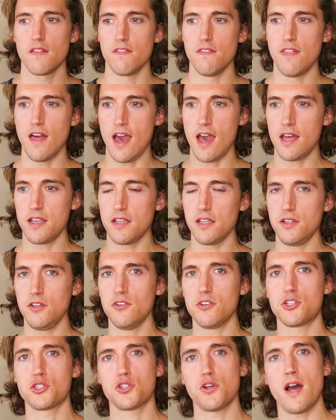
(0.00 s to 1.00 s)
then
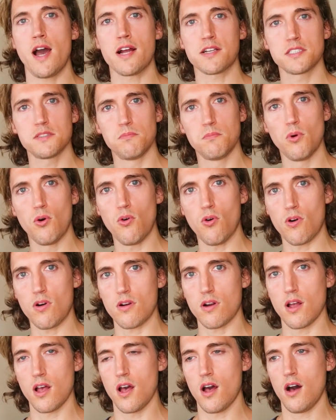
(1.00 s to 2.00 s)
you attract
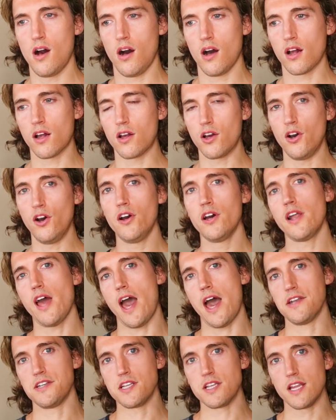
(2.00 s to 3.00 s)
more
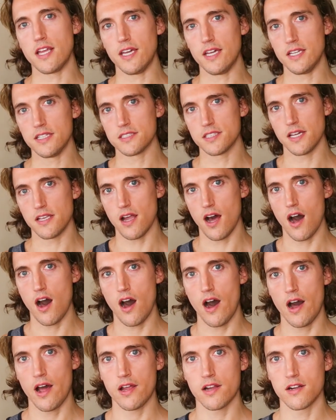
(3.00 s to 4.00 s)
good entities and
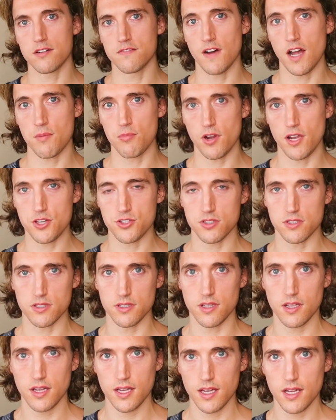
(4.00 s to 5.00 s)
higher
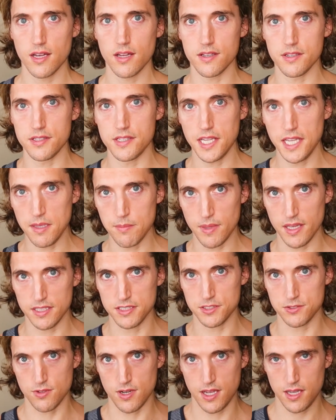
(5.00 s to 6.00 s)
vibration
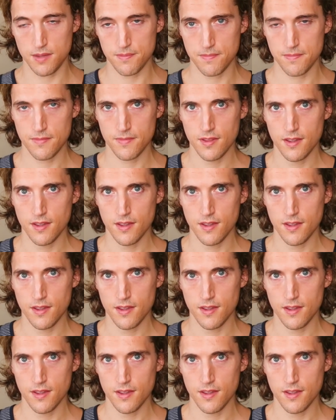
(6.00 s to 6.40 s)
demons, right?